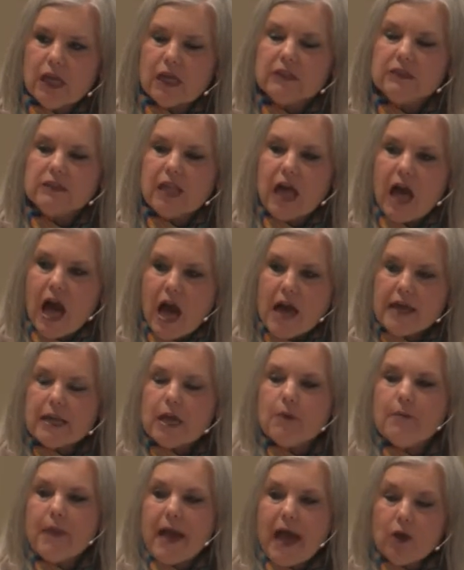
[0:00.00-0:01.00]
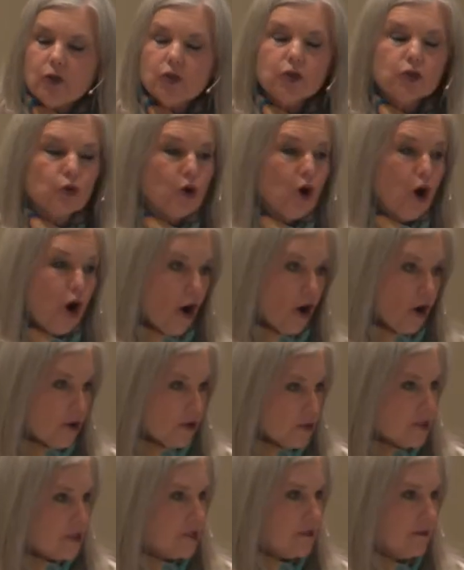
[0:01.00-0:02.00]
a lot about your
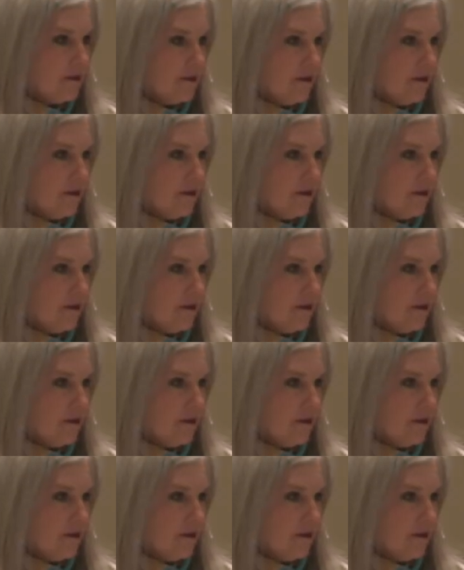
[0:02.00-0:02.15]
heart?